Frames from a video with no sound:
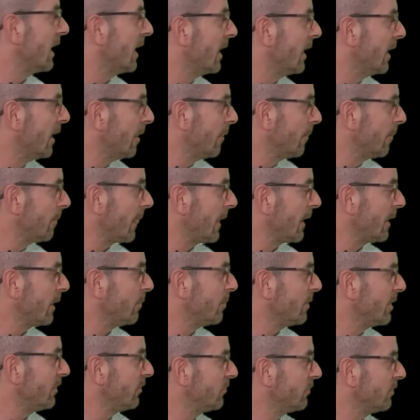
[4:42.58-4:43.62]
uh,
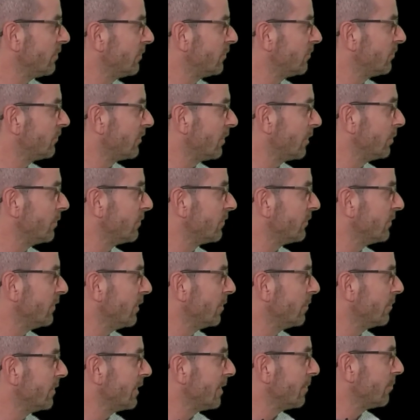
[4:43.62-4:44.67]
animation showing
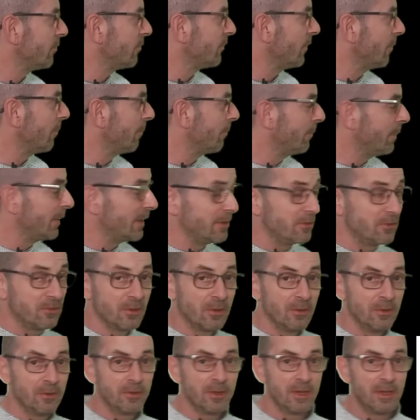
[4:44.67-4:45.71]
snow depth based
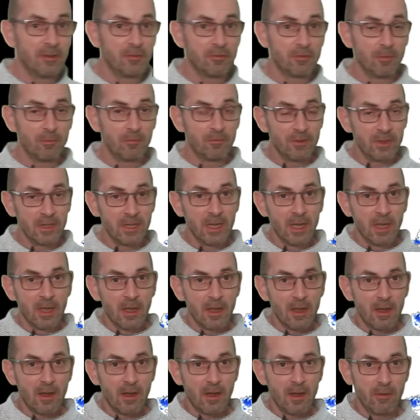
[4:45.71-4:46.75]
on data from the
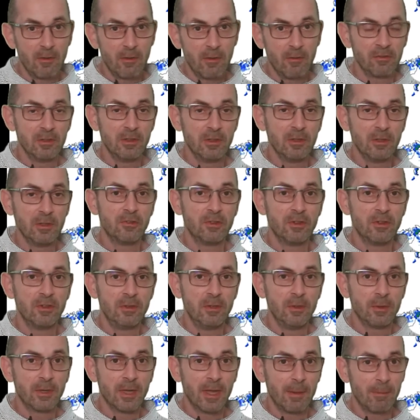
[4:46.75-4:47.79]
high-resolution
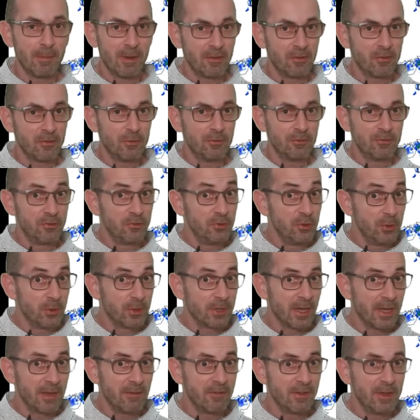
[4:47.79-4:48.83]
U K Met Office U
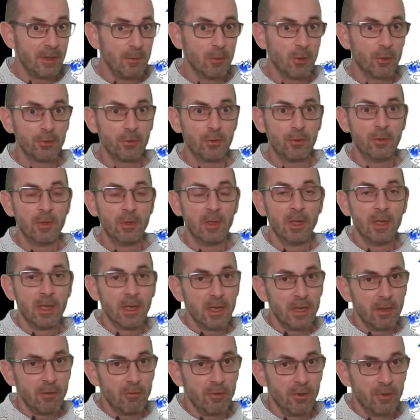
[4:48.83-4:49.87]
K V model.
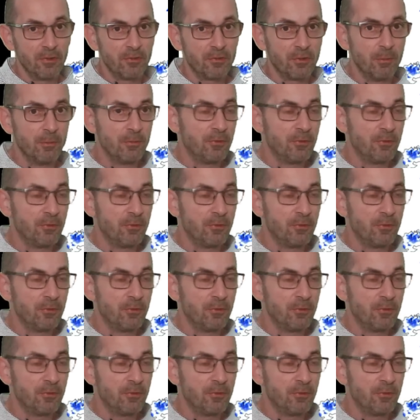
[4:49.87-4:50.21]
It runs from